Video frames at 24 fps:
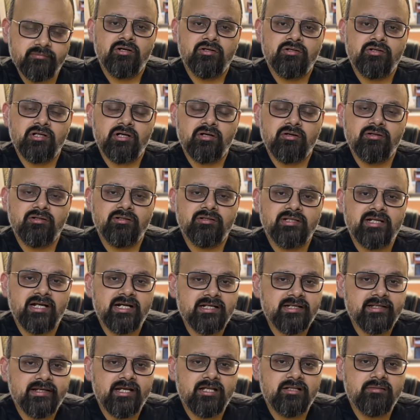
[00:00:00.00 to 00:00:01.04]
Now,
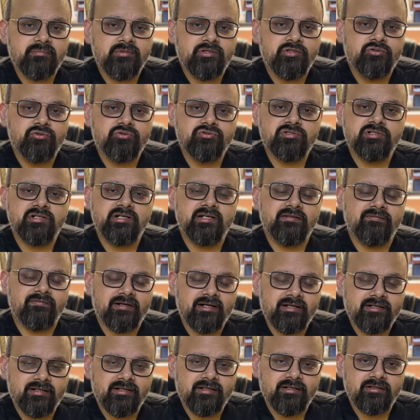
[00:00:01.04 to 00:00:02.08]
that can be usually
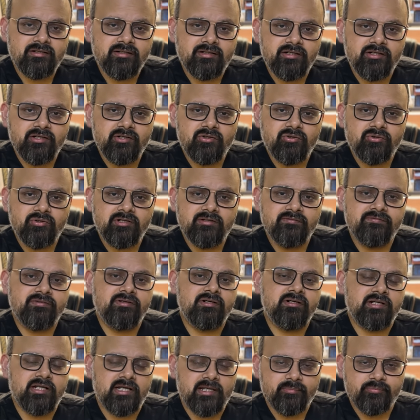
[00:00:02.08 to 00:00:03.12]
divided into
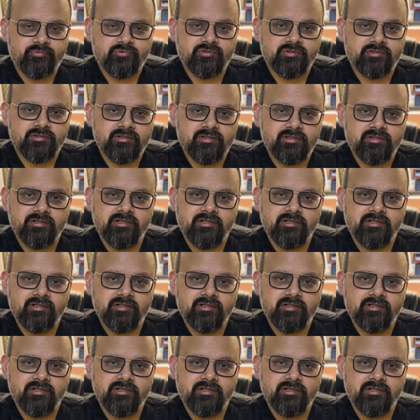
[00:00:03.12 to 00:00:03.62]
different types.